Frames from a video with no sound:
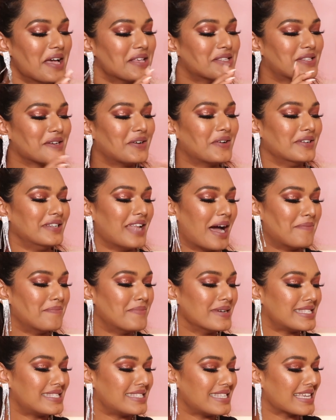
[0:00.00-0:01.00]
So
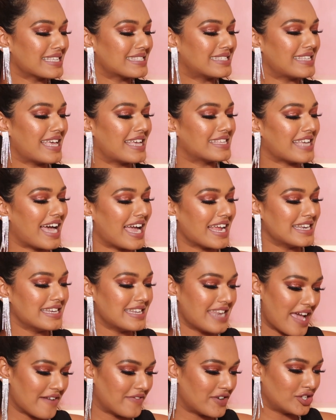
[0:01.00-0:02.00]
number 6 says, I
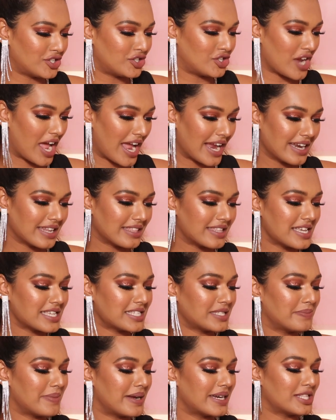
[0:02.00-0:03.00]
never tried
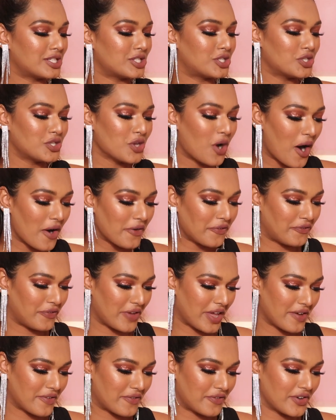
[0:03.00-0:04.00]
this, but it's your
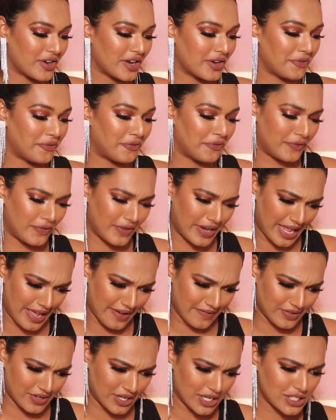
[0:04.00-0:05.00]
favorite
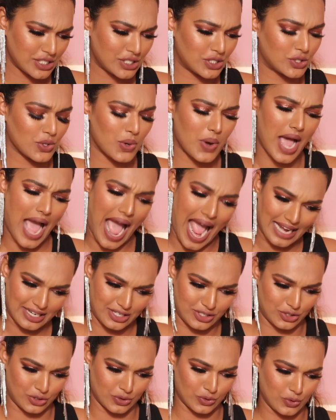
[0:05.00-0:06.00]
flavor. So had
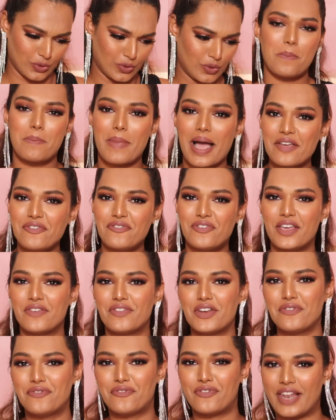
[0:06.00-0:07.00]
to. My
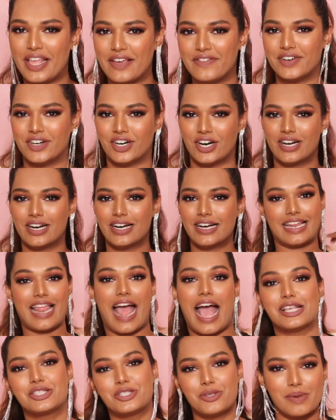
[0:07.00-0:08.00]
favorite flavor. It
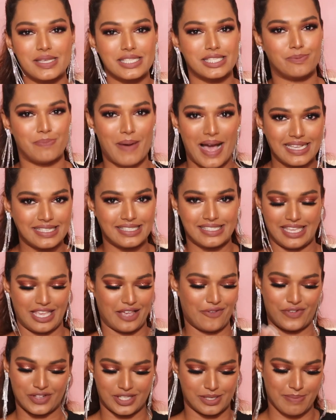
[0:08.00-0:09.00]
has to be spicy
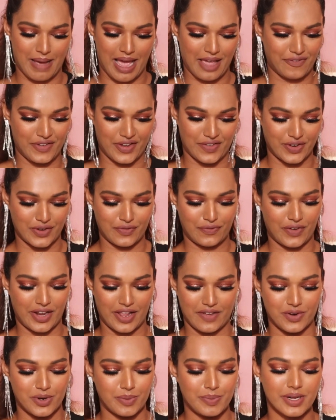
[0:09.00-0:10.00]
if it's my favorite
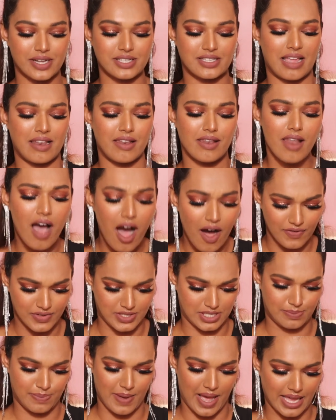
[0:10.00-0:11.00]
flavor because I love
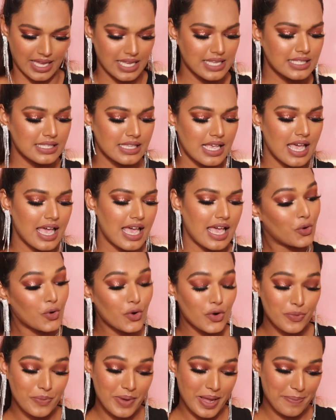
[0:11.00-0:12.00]
spice.
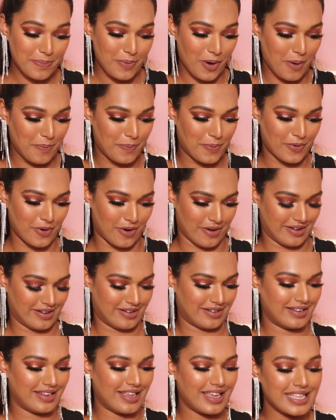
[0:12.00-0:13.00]
Gourmet popcorn.
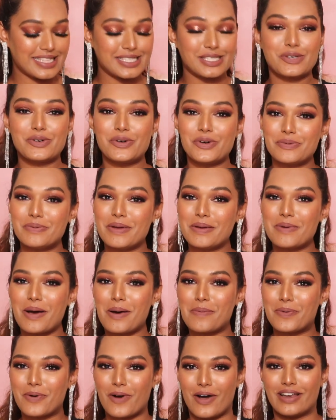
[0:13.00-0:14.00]
It's gourmet
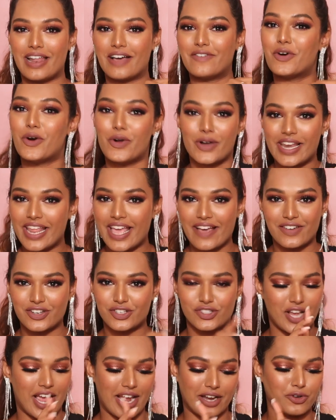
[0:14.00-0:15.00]
popcorn. I've only ever
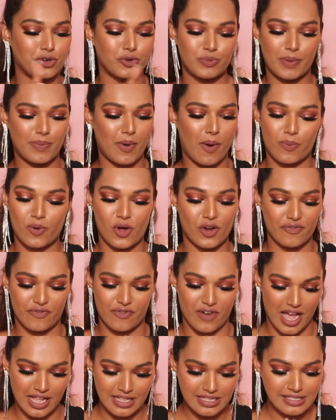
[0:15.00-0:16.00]
tried gourmet popcorn
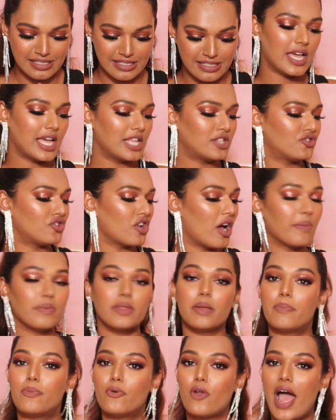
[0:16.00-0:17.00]
once. It's from
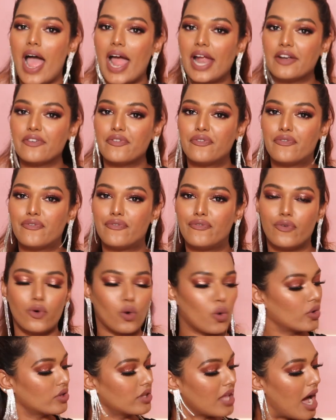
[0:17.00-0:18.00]
the brand
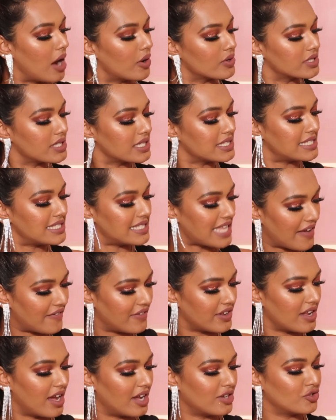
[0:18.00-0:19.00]

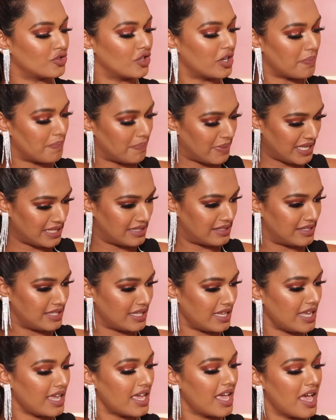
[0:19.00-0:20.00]
4700
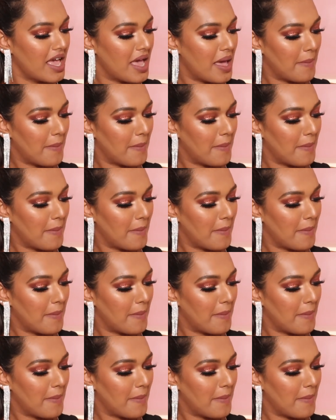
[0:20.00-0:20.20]
BC.